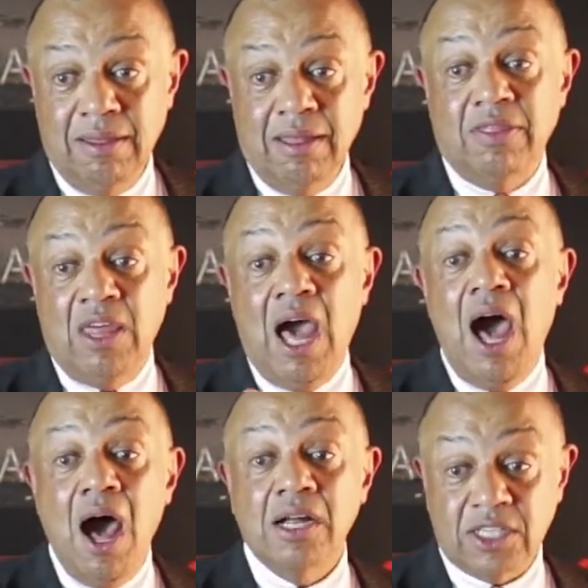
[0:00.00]
At the
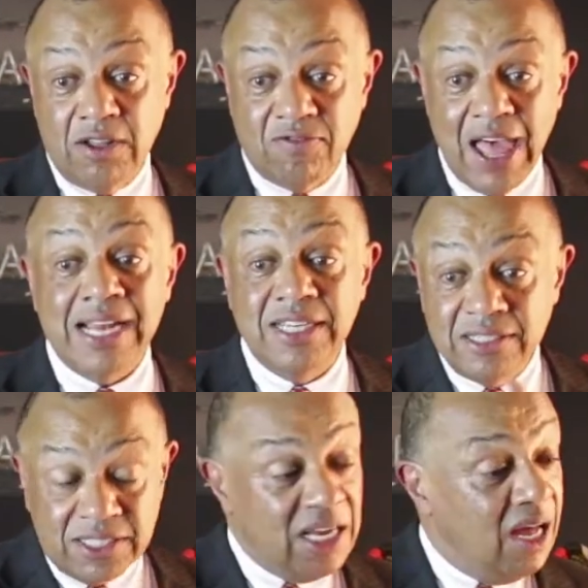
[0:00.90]
heart of that,
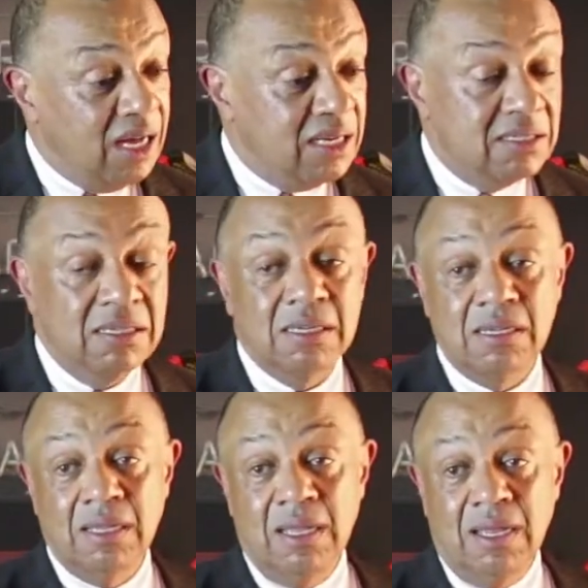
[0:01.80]
in turn,
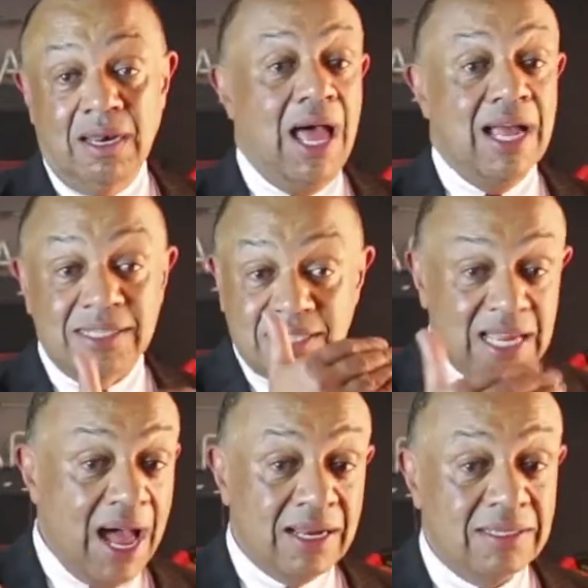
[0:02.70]
lies
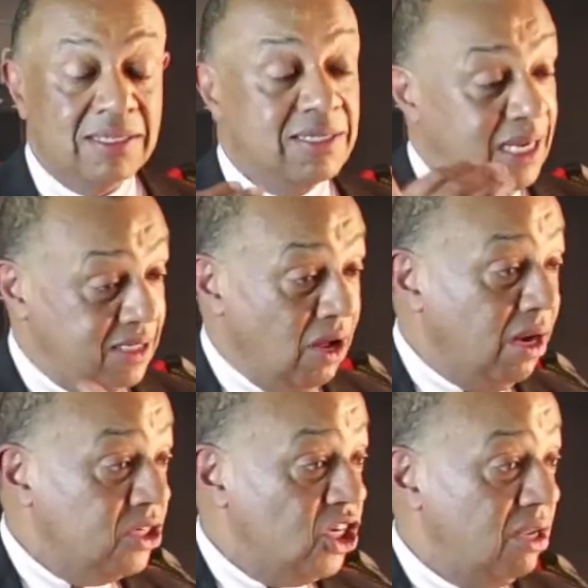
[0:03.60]
science,
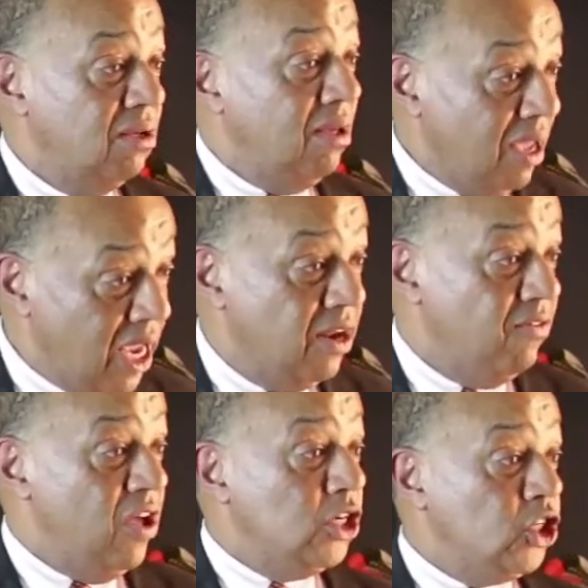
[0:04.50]
technology,
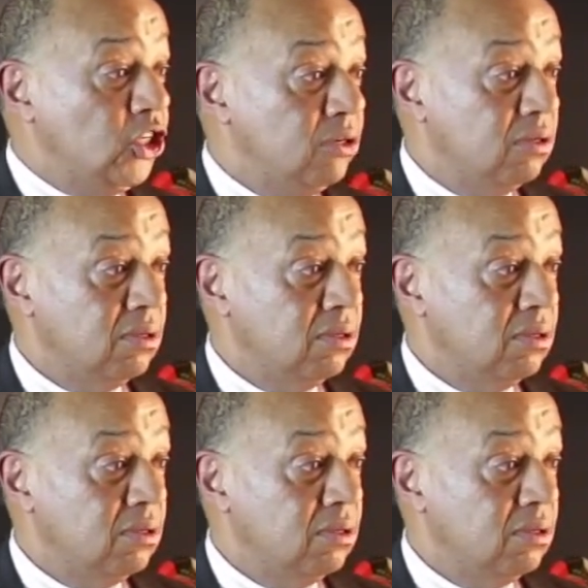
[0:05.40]
innovation,